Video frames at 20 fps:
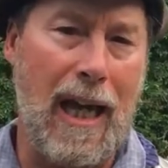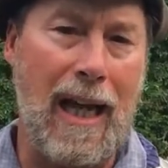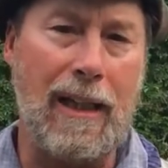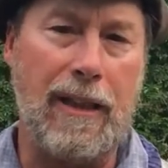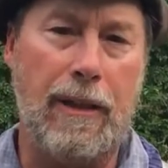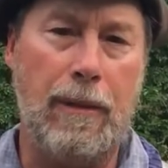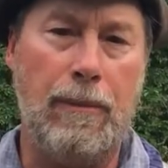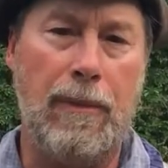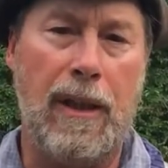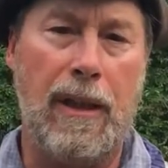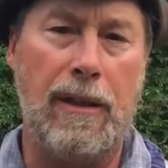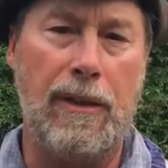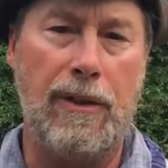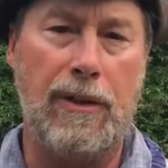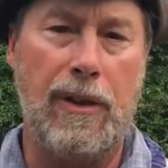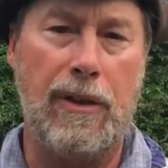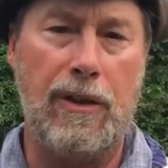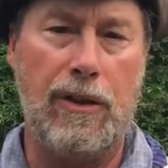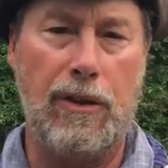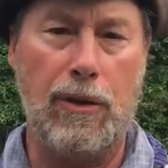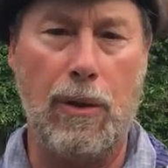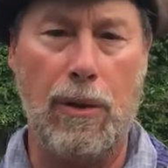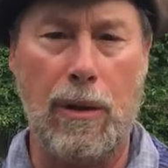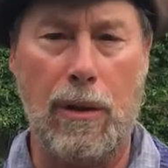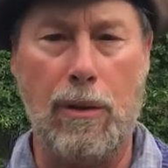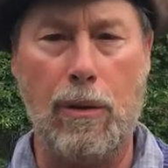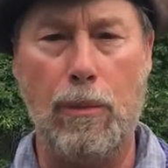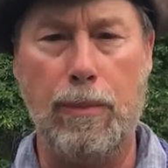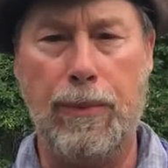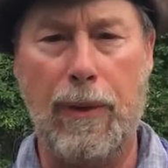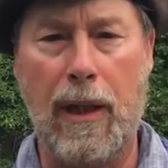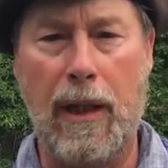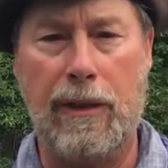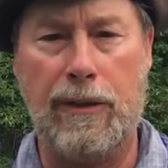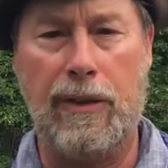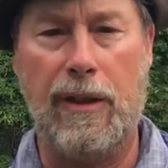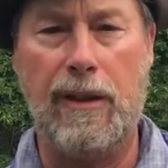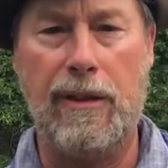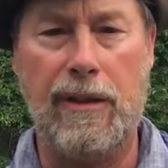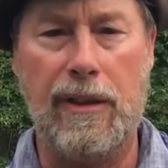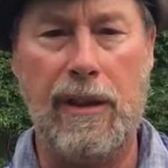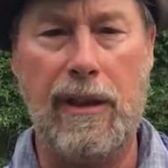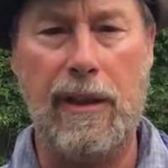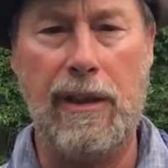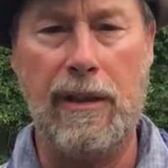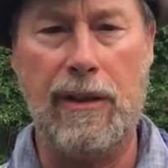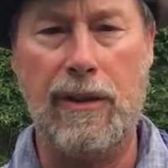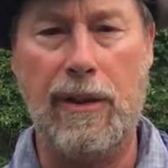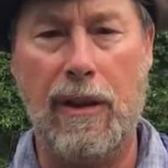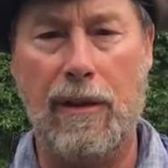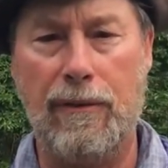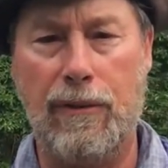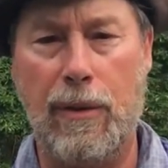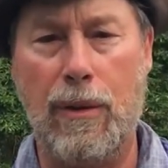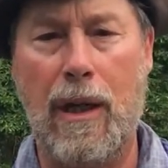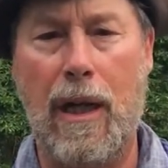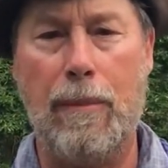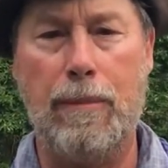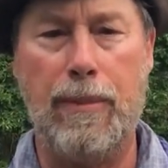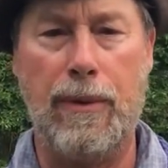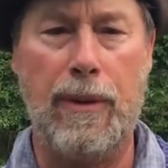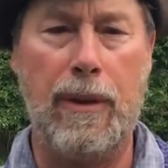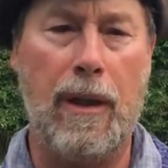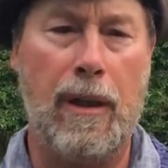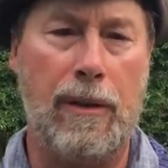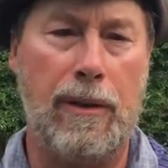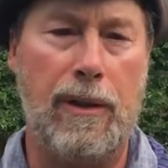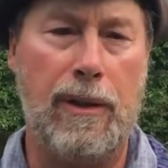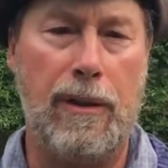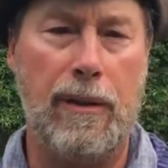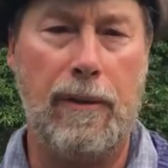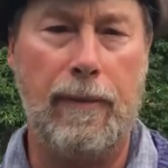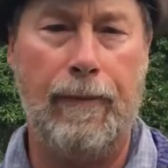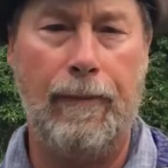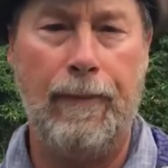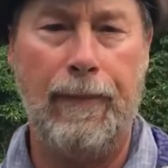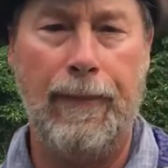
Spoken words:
documents historical processes of crop production.